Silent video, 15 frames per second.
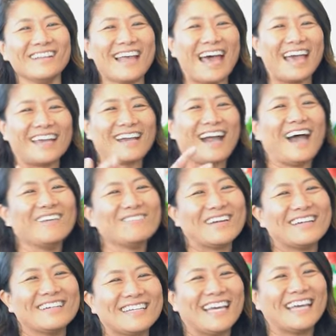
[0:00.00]
like,
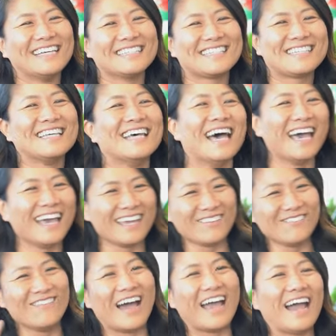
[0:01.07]
I'm
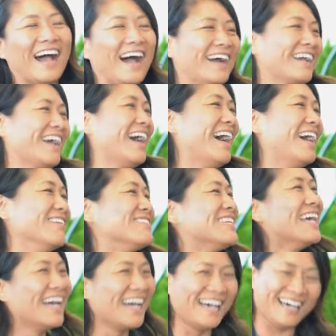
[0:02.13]
in my archives.